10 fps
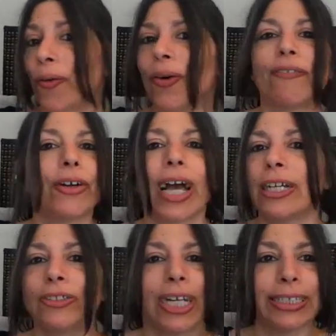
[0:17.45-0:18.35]
or for
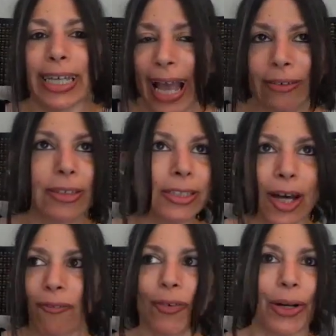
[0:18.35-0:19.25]
contracting out the
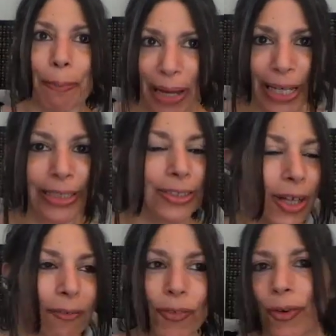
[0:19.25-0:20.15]
software and buying the
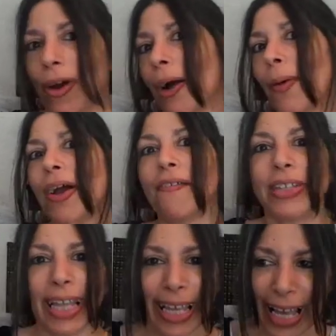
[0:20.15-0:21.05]
software, or
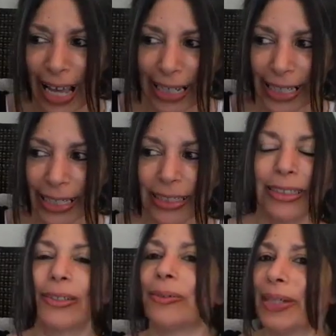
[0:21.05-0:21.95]
however they got it.
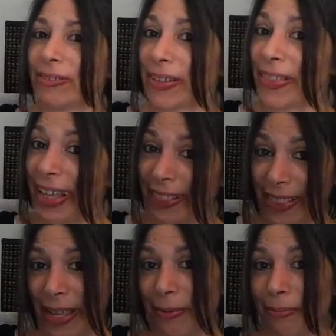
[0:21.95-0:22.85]
We have to thank
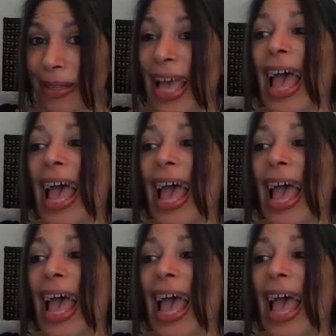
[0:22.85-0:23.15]
them.